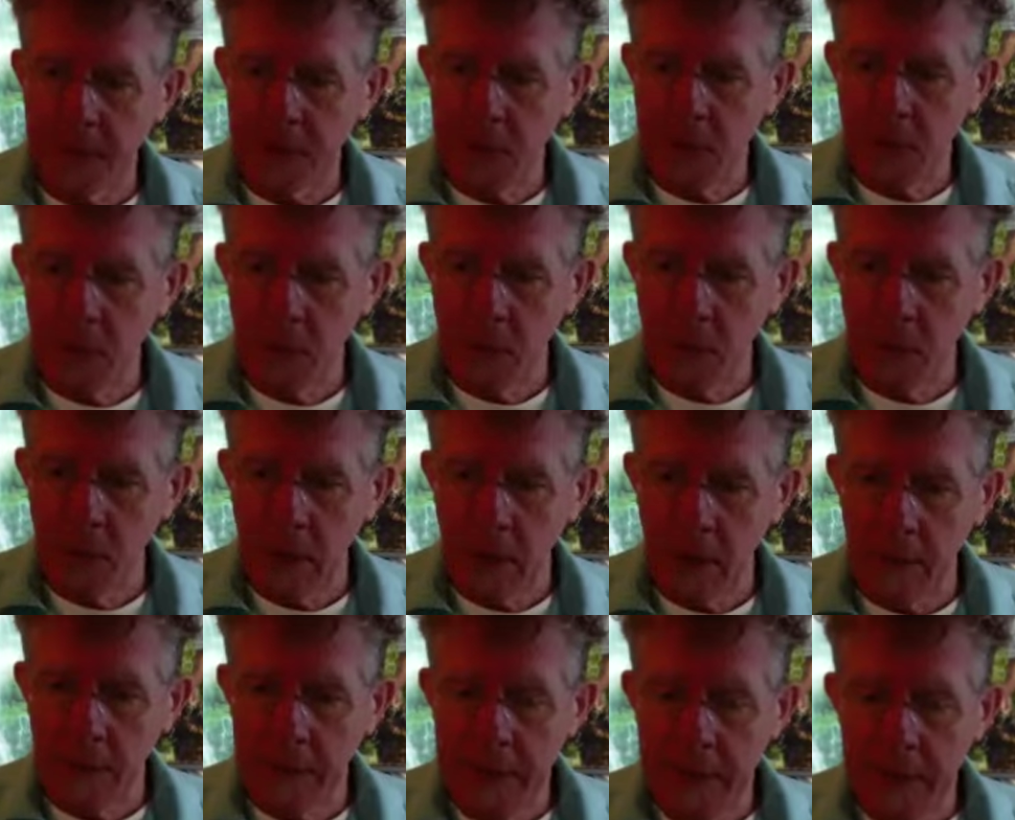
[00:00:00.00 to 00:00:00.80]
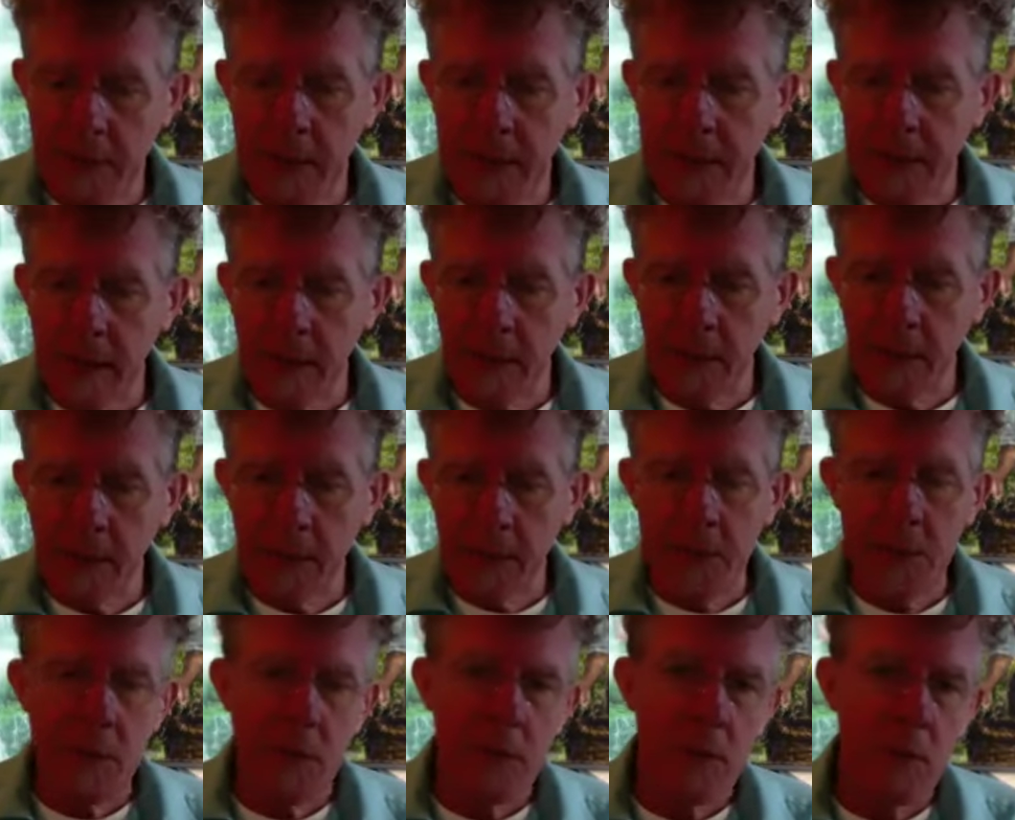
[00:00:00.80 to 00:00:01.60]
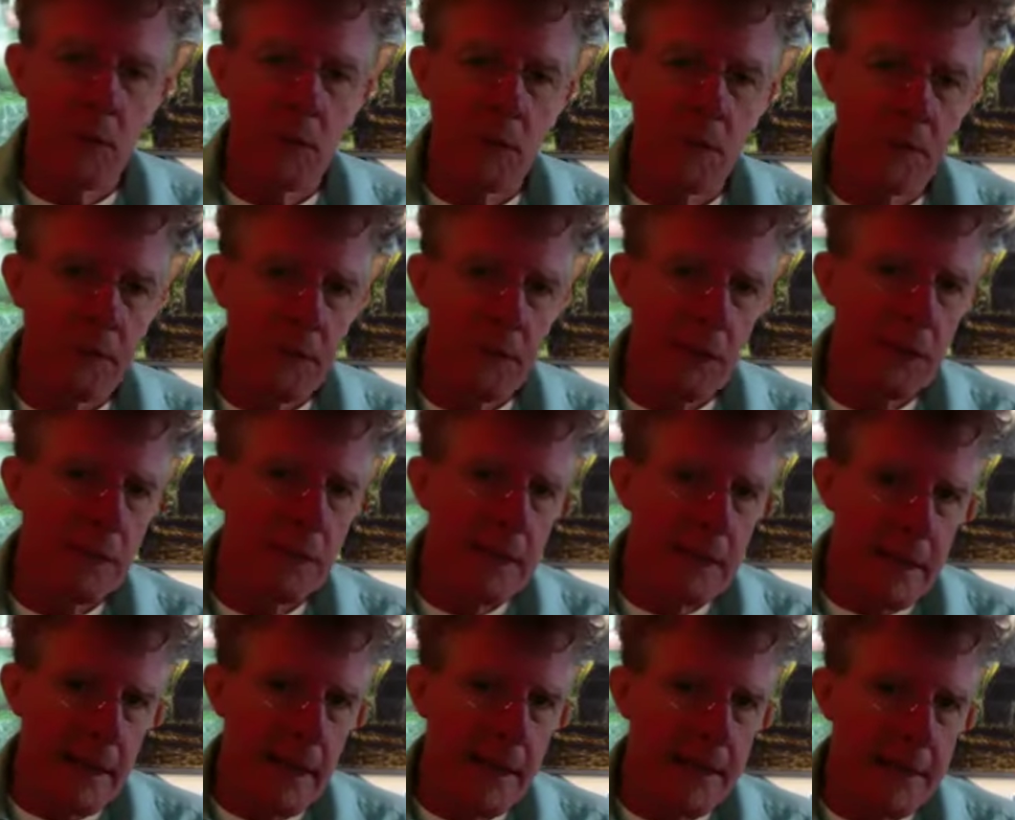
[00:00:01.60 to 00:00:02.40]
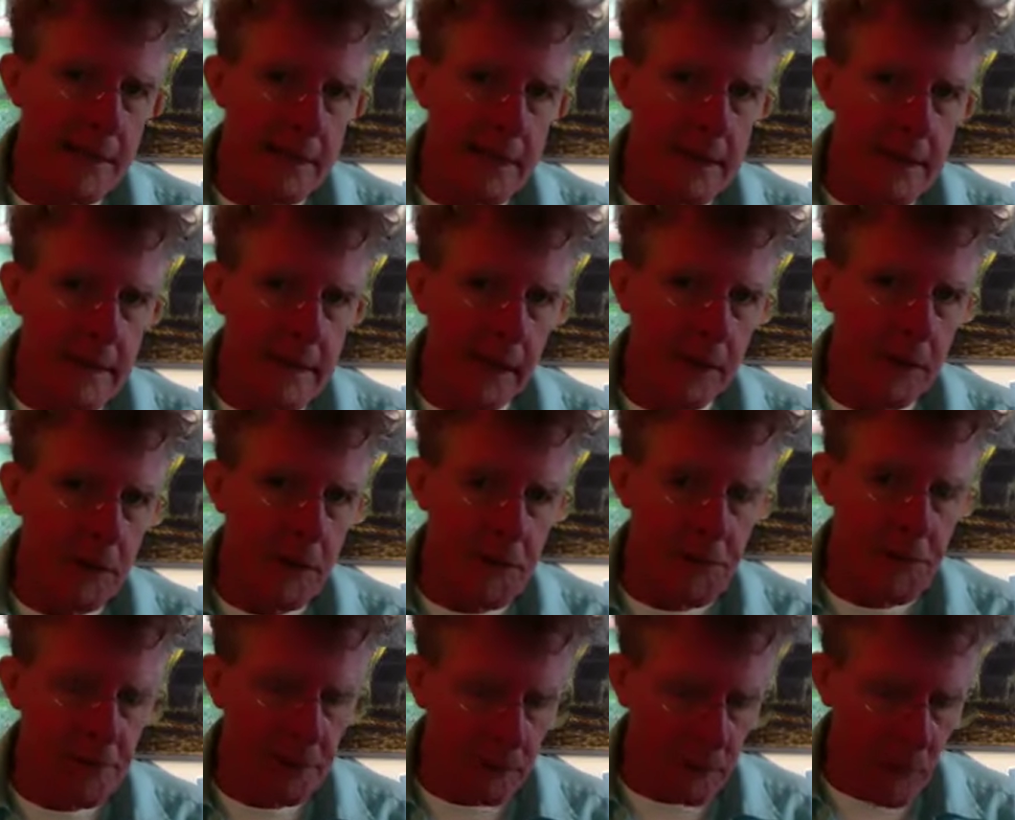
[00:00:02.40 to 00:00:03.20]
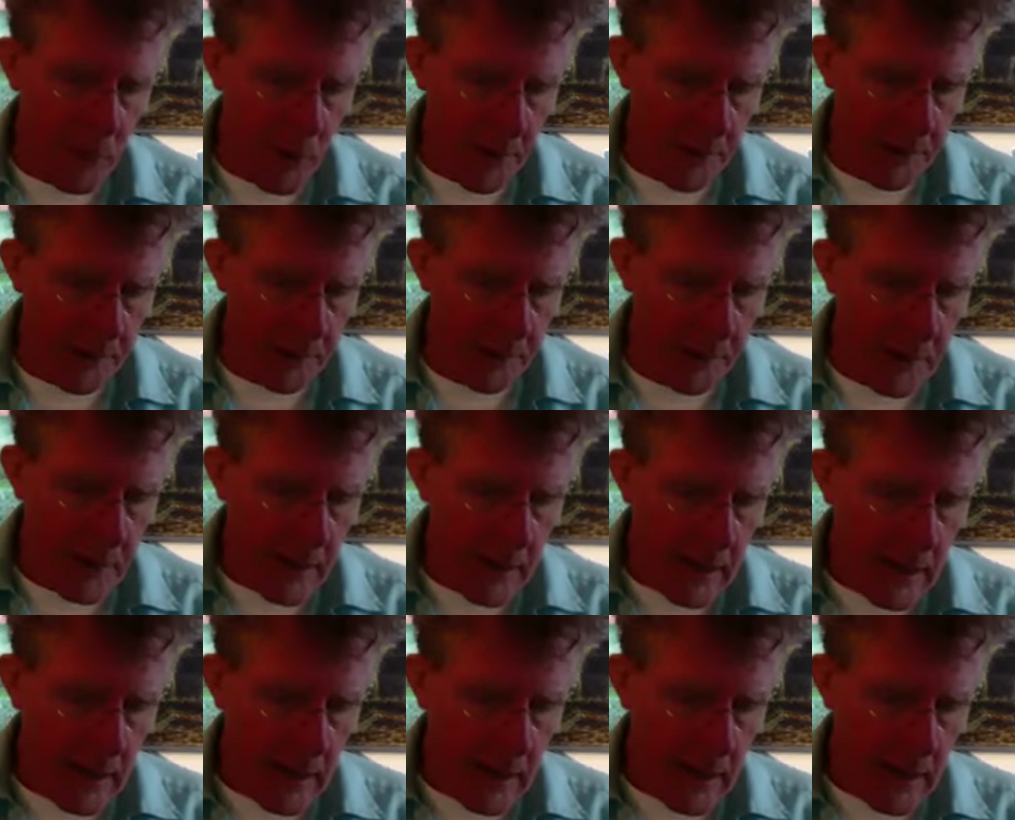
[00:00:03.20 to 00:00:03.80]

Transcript: So originally, it was to improve the taste and texture of water.